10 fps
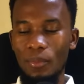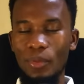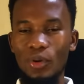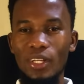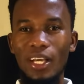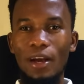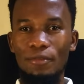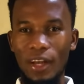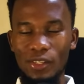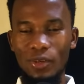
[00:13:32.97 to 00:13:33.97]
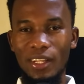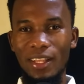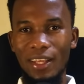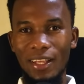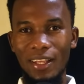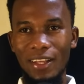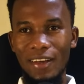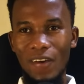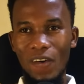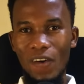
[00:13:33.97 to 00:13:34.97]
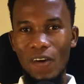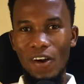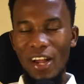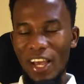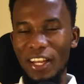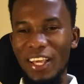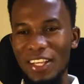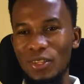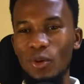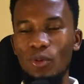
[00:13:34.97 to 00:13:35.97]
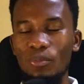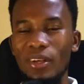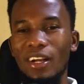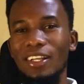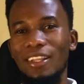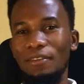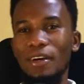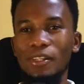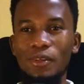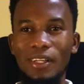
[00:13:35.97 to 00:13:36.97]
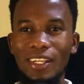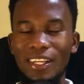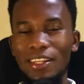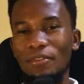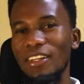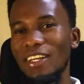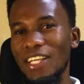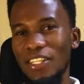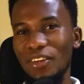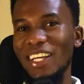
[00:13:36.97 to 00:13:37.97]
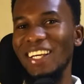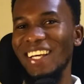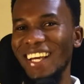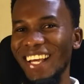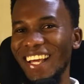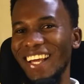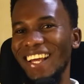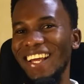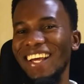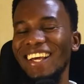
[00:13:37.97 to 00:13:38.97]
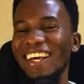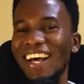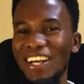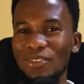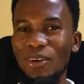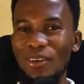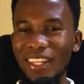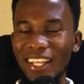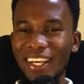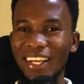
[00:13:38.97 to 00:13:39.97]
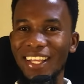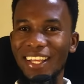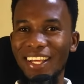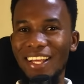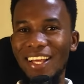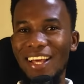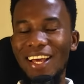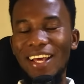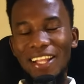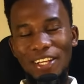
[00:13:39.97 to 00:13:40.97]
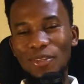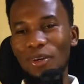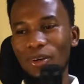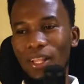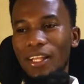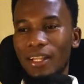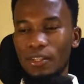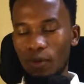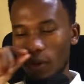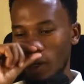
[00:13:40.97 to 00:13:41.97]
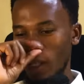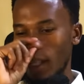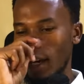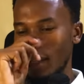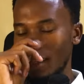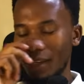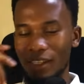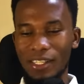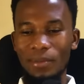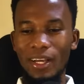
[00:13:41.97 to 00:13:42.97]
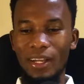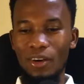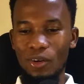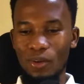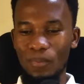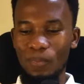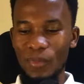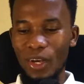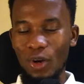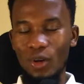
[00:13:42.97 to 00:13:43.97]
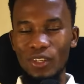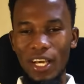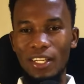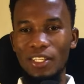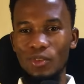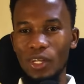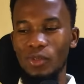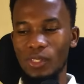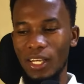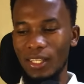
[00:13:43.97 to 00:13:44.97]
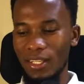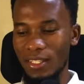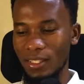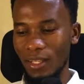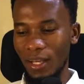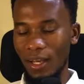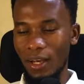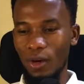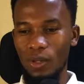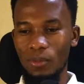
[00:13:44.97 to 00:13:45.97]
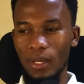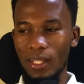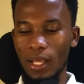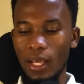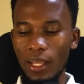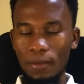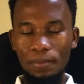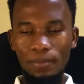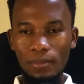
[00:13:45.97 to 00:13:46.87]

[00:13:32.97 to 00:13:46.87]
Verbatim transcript: building a factory there. And guess who will be running the factory? The villagers, right? That's what you think. That's what, that, that's what that Jamaica, no, Condad is trying to tell this uh, old man that, hey,